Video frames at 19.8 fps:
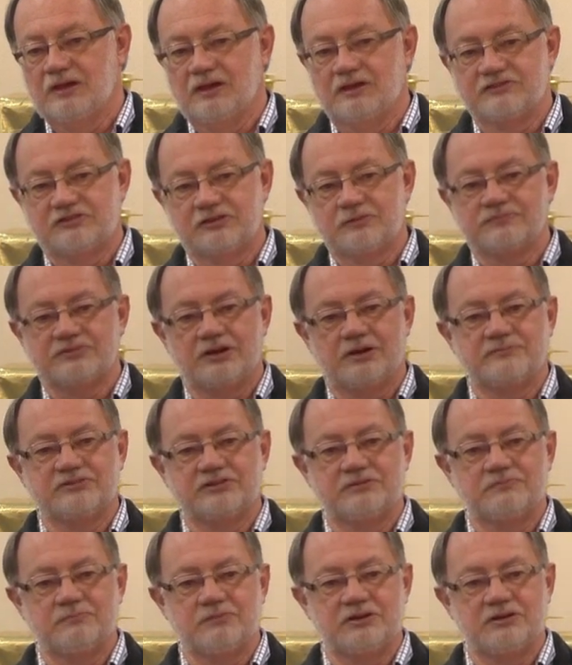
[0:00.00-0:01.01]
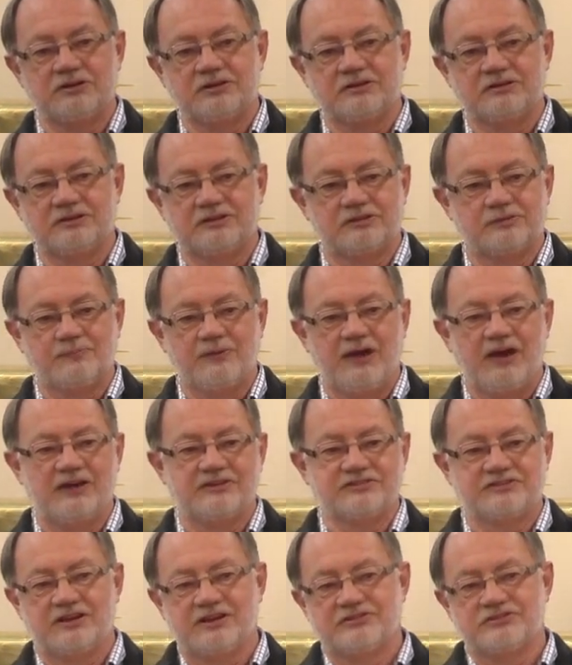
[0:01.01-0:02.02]
And sometimes admitting that the
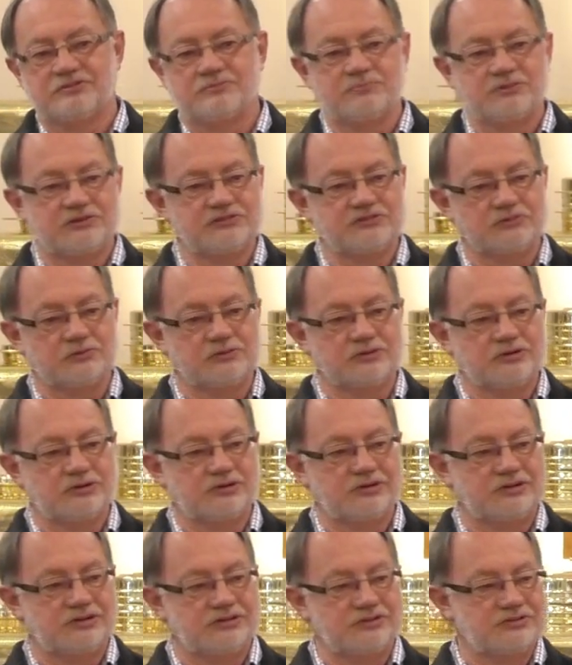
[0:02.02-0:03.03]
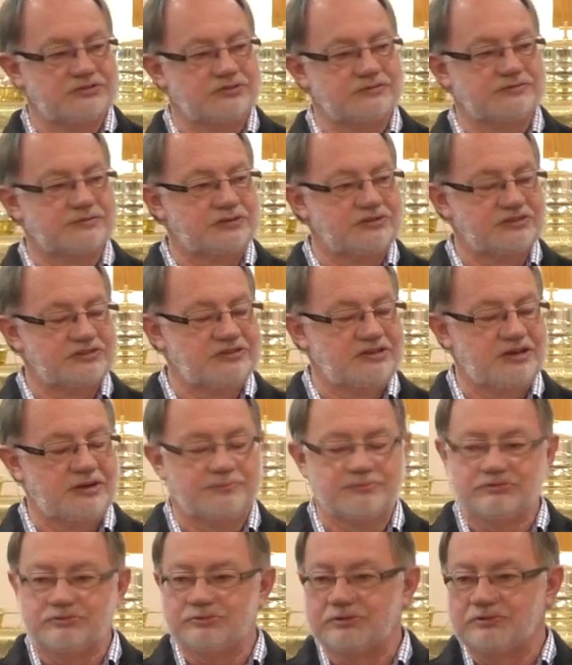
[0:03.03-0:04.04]
past hasn't been so good is the first
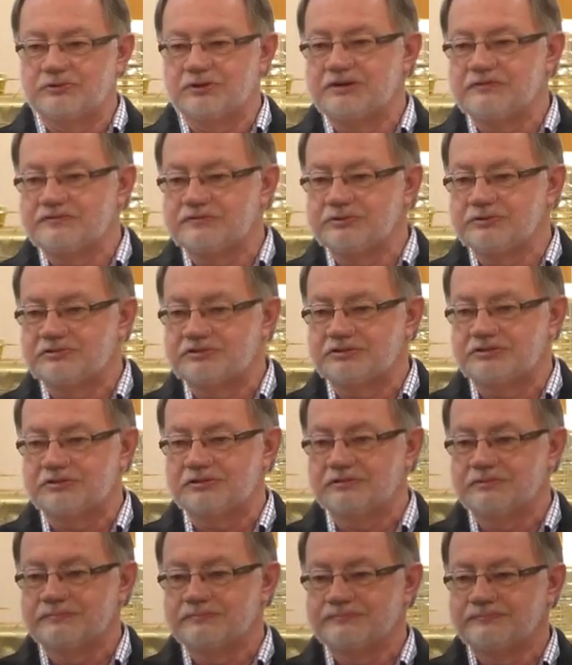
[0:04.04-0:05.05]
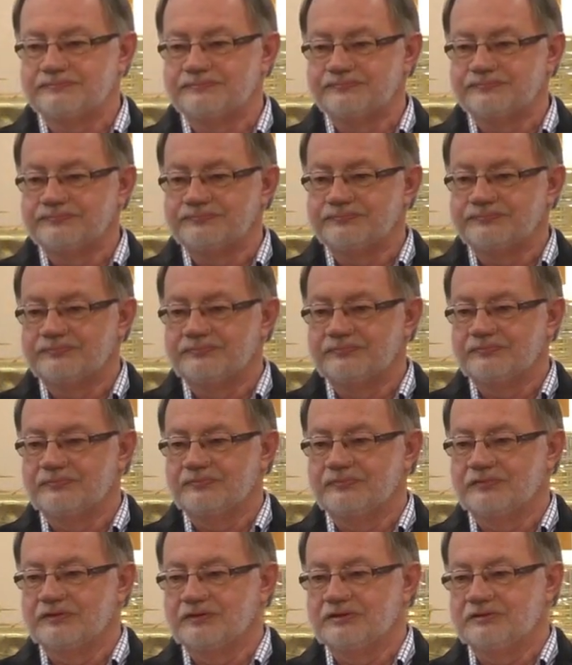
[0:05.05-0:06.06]
step to a great future.
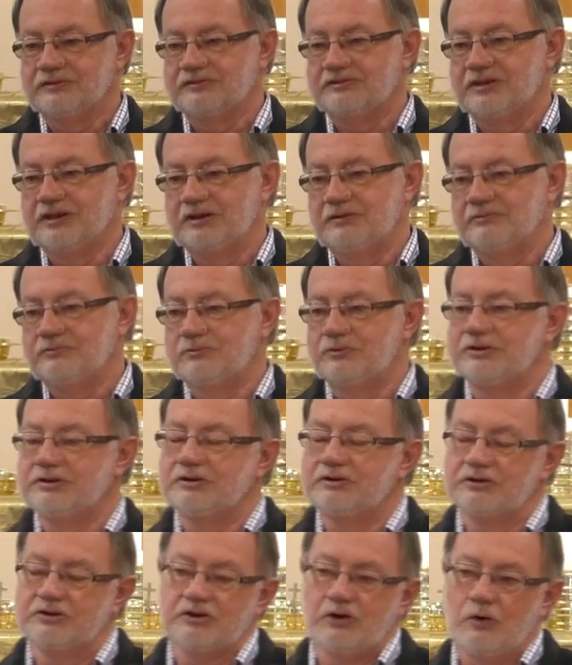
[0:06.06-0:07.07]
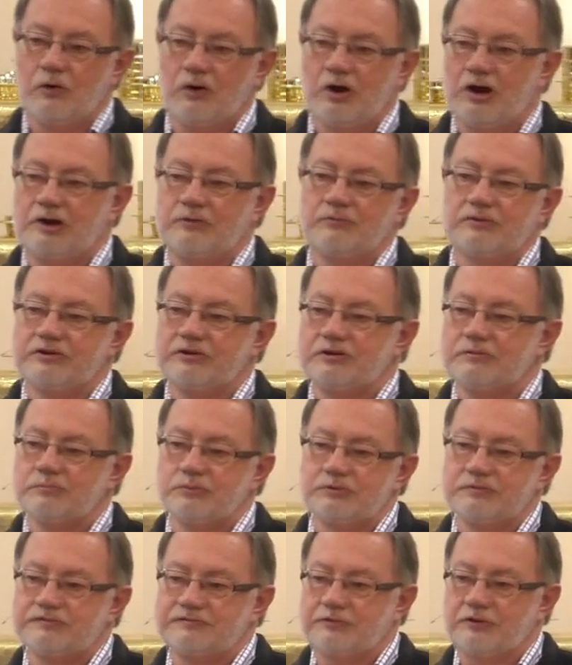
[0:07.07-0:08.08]
Is that we're going to go on, we're going to
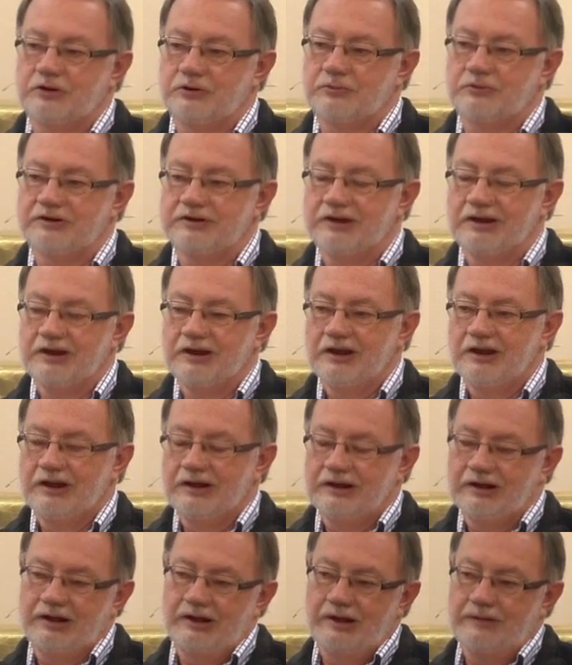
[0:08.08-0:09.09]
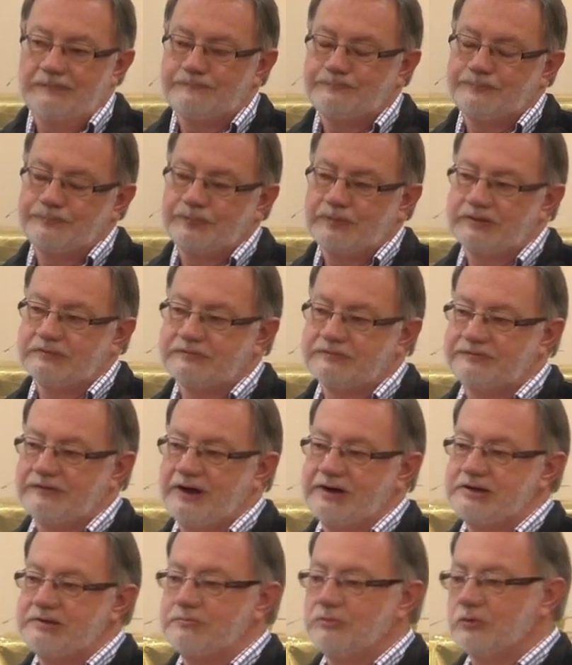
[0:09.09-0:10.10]
move forward. Um,
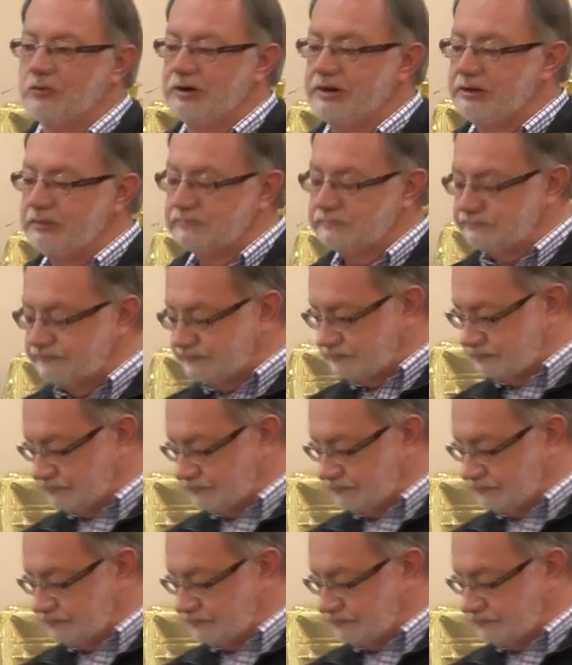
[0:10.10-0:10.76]
Friday morning,